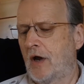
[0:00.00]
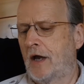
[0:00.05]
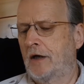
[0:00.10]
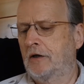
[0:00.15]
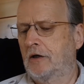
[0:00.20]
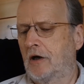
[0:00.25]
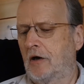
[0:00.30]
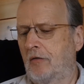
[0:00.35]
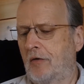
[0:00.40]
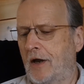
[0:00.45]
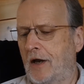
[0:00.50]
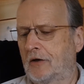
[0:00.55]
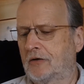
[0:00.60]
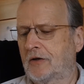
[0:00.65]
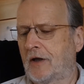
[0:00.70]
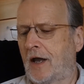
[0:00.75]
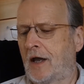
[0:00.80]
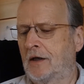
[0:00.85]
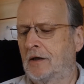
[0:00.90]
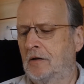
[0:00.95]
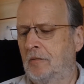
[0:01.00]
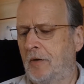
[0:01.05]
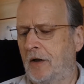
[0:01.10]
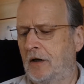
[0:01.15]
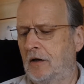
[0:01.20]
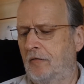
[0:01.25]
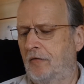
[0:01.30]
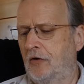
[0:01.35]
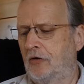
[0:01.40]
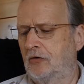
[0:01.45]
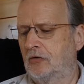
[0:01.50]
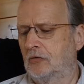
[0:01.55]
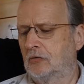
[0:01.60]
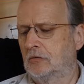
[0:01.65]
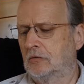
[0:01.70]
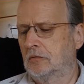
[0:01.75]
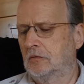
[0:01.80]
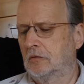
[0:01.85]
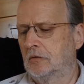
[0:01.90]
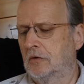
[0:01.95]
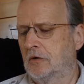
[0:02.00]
and correct and beneficial,